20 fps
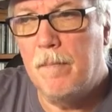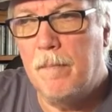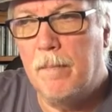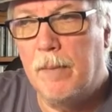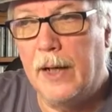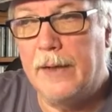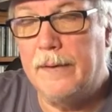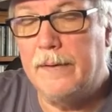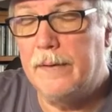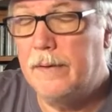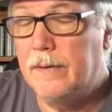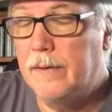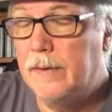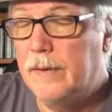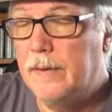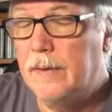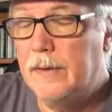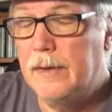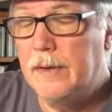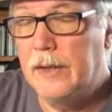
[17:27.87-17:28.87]
But
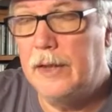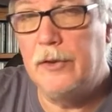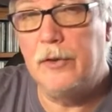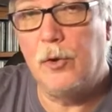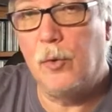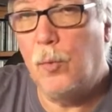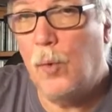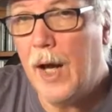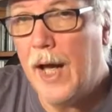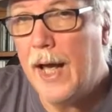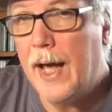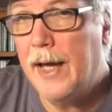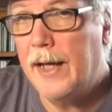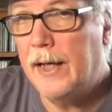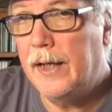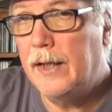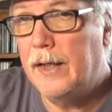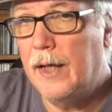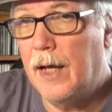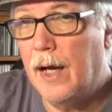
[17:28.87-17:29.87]
either
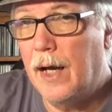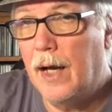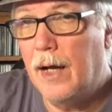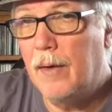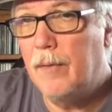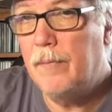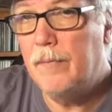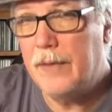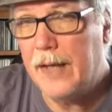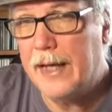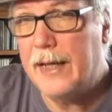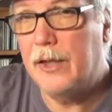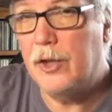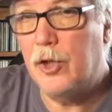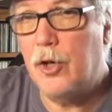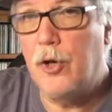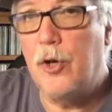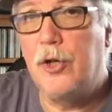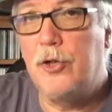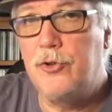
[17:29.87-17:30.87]
way, they
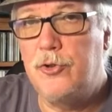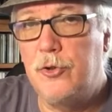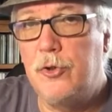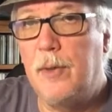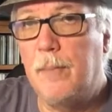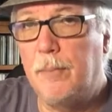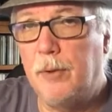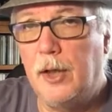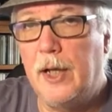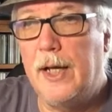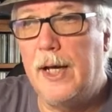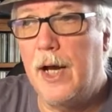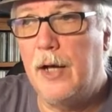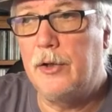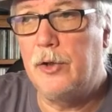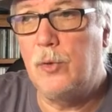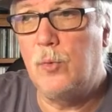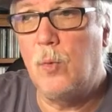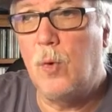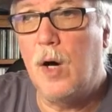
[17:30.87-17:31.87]
encourage you to play how
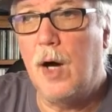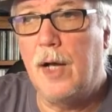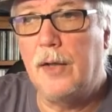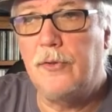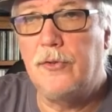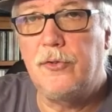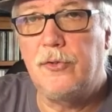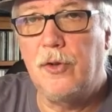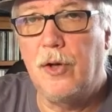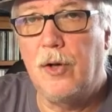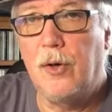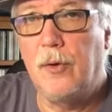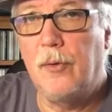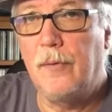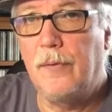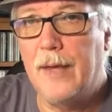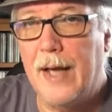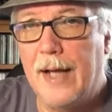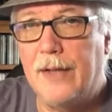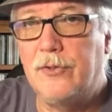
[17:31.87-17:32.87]
you want, so
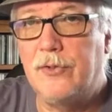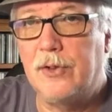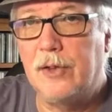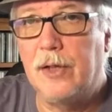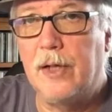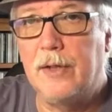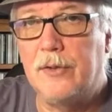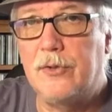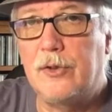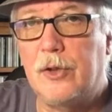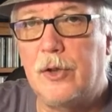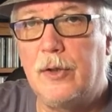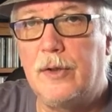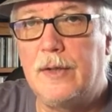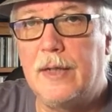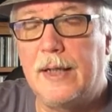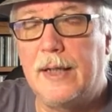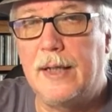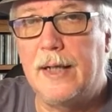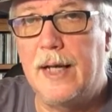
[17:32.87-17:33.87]
that's a good
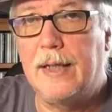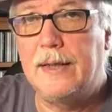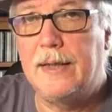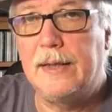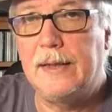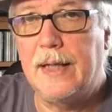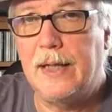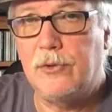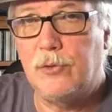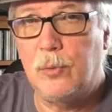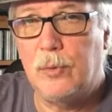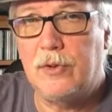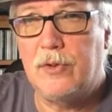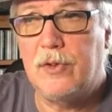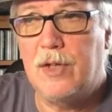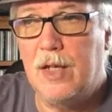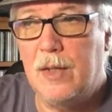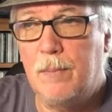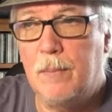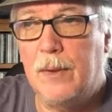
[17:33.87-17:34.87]
thing, and I think that's what's
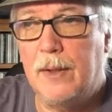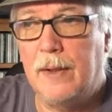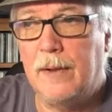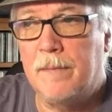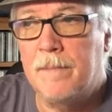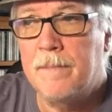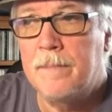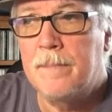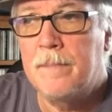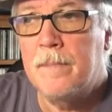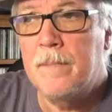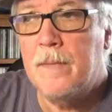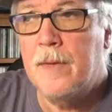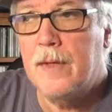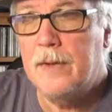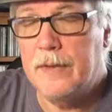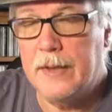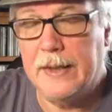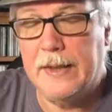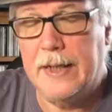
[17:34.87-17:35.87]
keeping
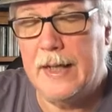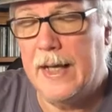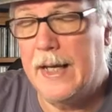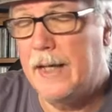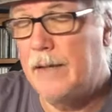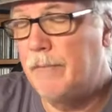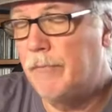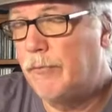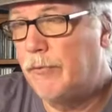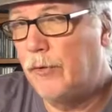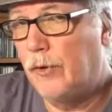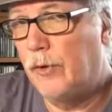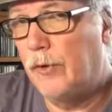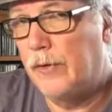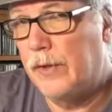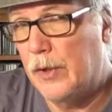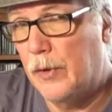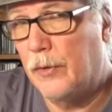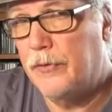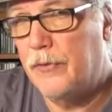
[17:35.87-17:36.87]
the game for
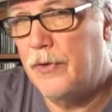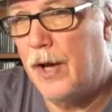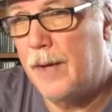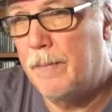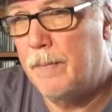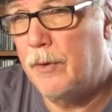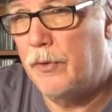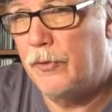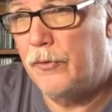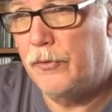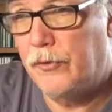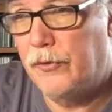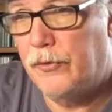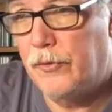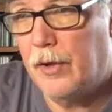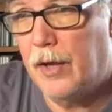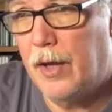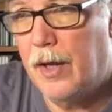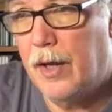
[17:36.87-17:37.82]
the old timers